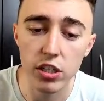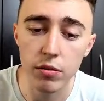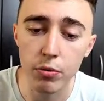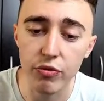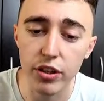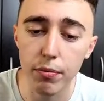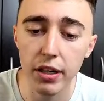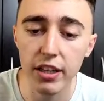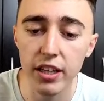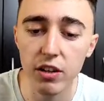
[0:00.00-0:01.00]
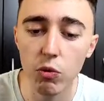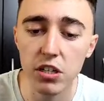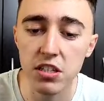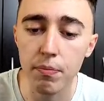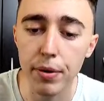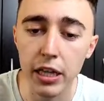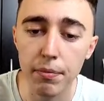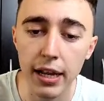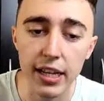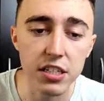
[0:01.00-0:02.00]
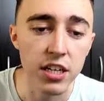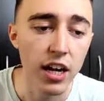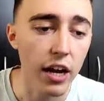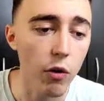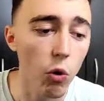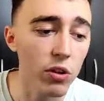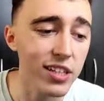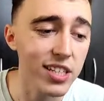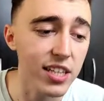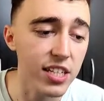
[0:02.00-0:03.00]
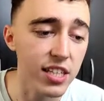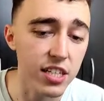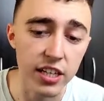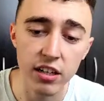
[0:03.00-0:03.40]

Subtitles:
what is the profitability, what is the unpaid balance, and all the statistics.